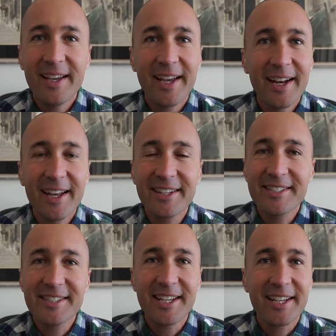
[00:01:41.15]
And I
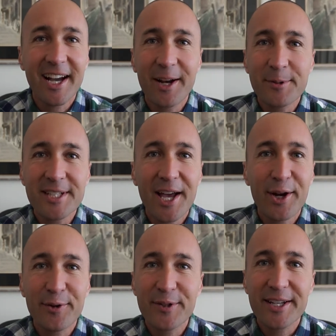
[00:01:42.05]
just think God was head
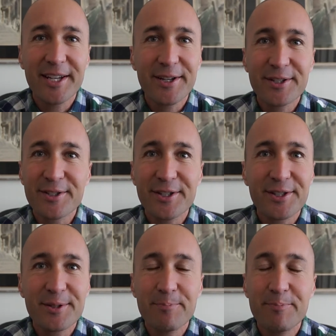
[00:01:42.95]
over heels,
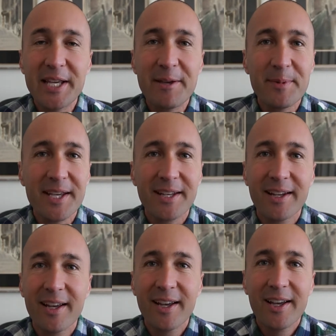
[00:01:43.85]
just beaming,